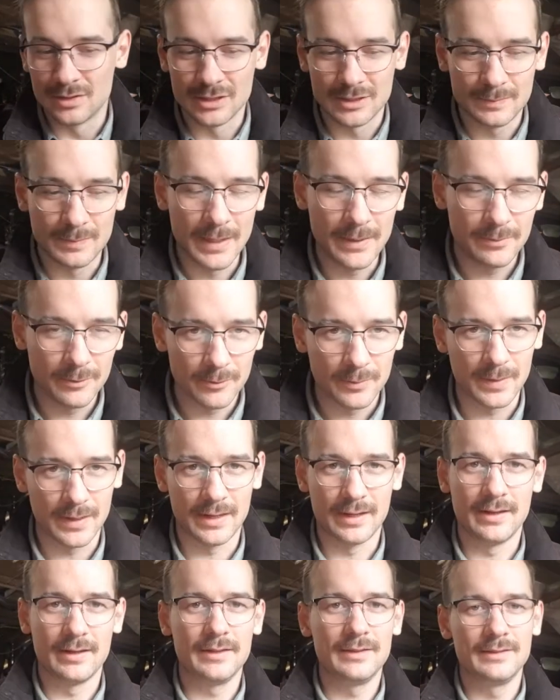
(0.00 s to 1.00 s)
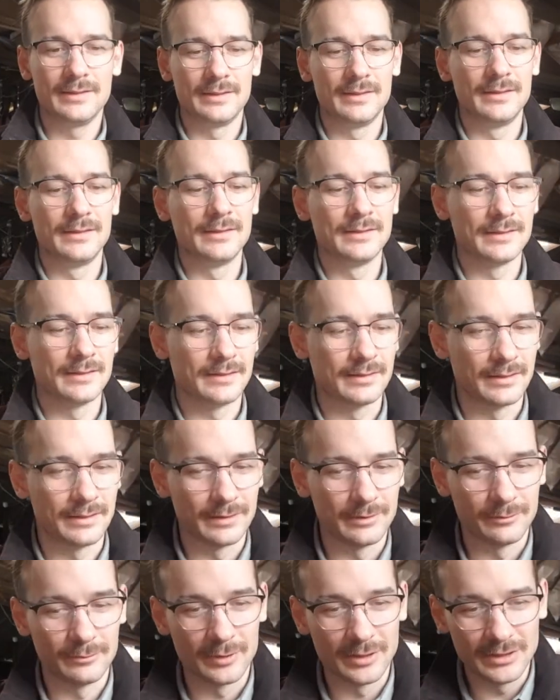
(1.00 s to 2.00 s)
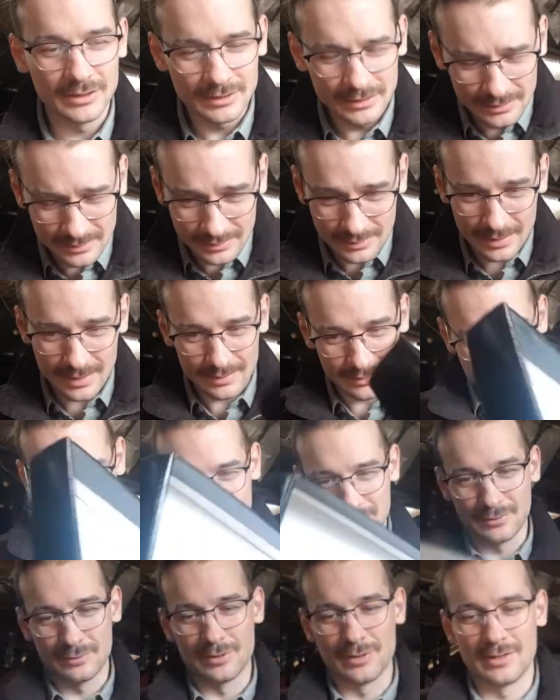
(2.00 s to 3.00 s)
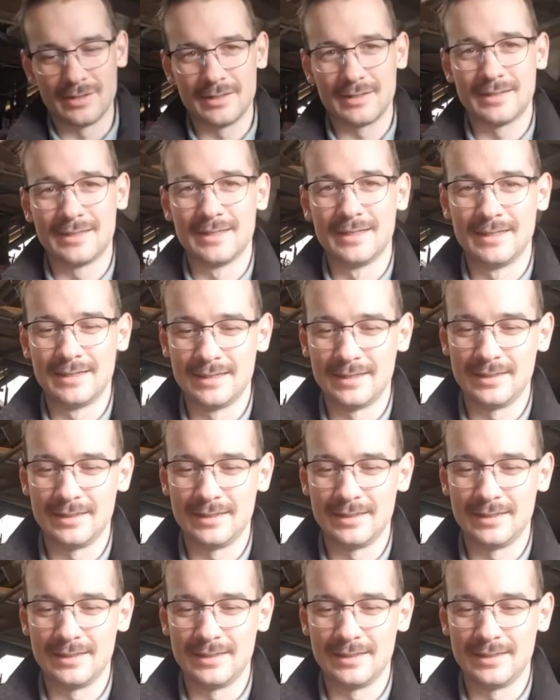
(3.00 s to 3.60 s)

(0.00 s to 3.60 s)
just be prepared that when you start leather work,